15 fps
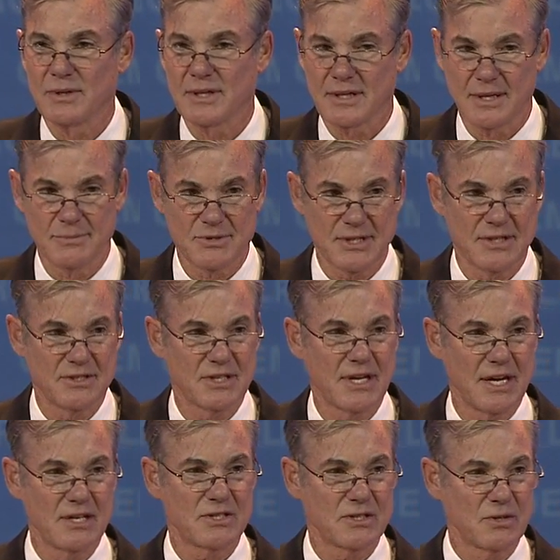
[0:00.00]
when it comes to
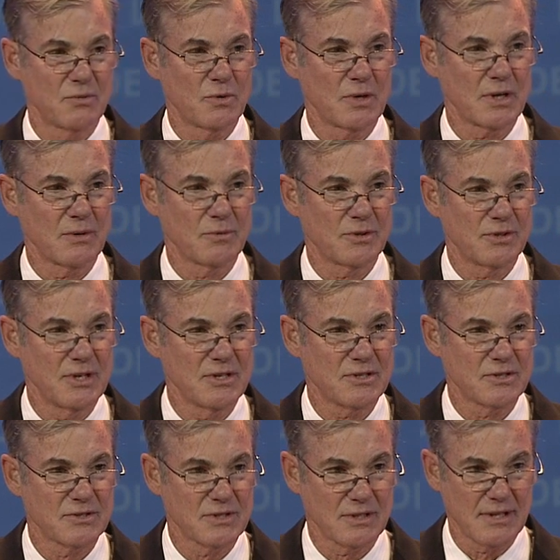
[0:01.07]
education and working with
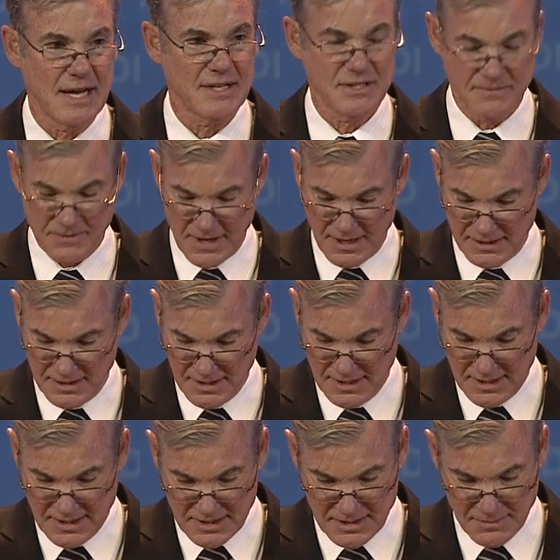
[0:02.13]
teachers and classified
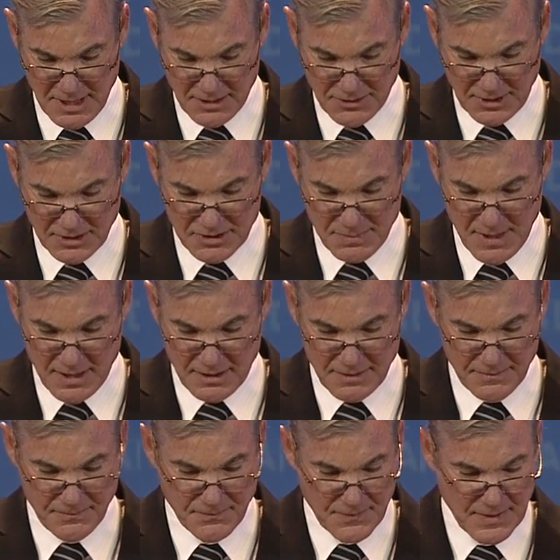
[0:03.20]
to make things
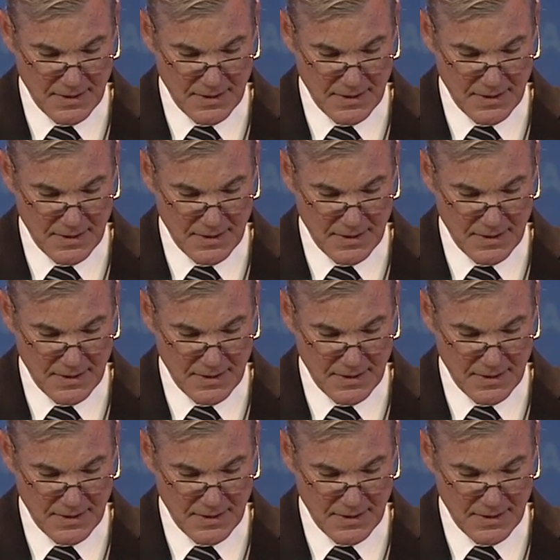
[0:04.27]
better.